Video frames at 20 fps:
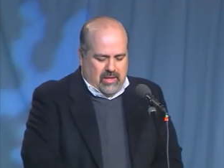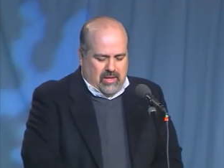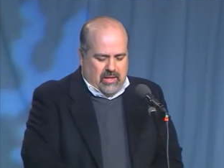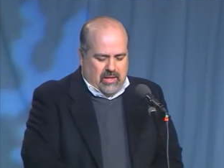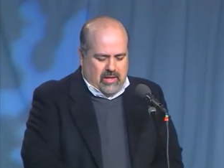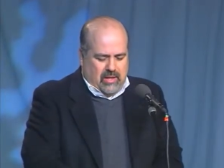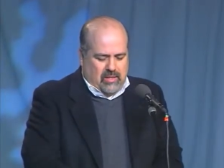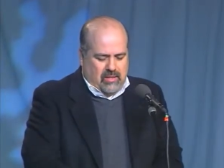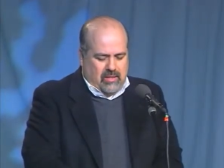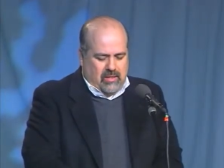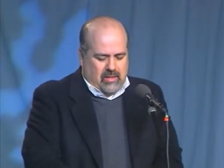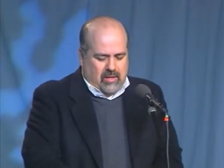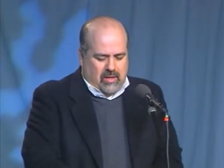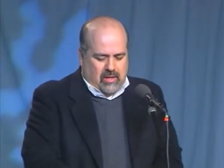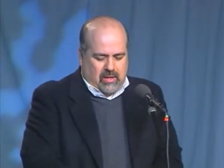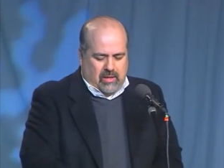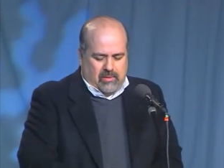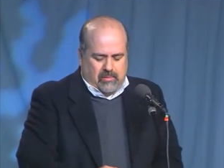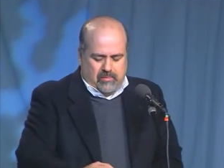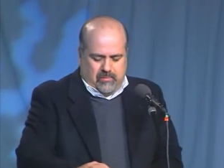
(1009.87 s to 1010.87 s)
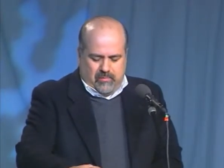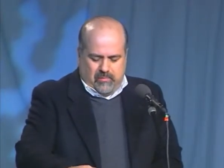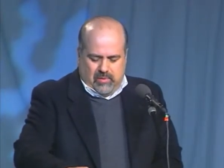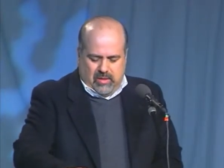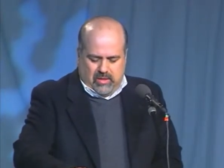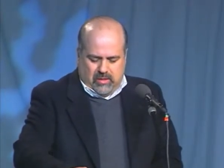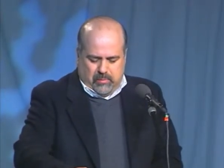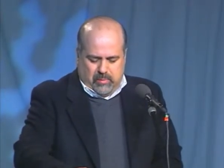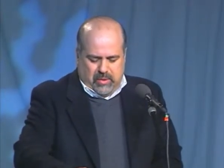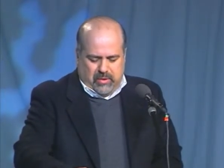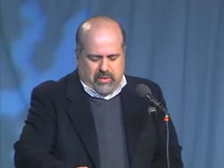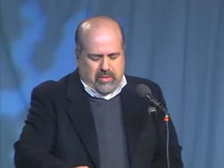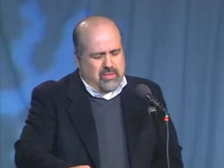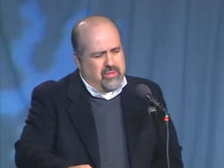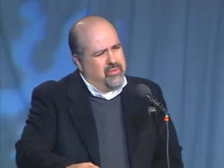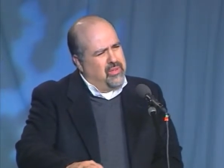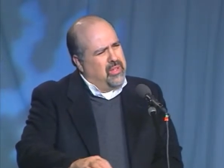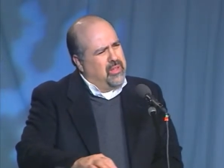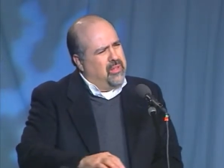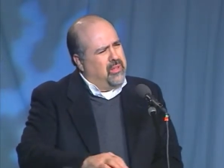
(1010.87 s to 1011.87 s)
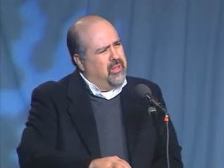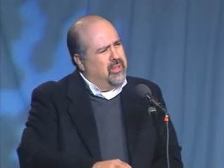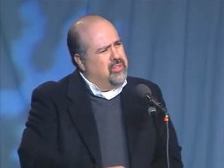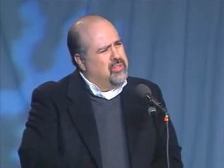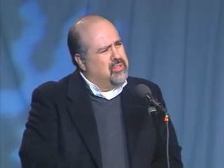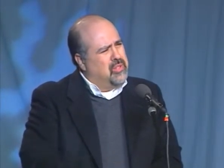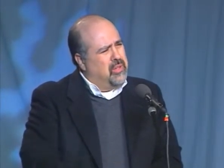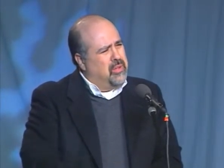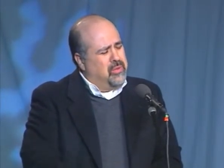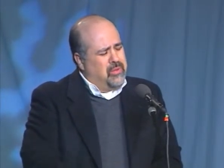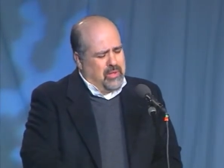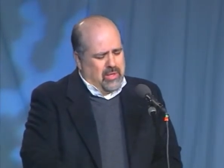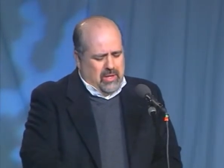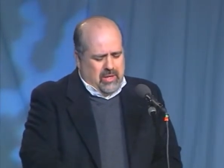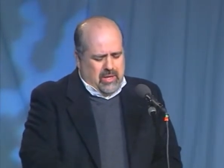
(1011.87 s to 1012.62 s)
in um, the experience of healing. So,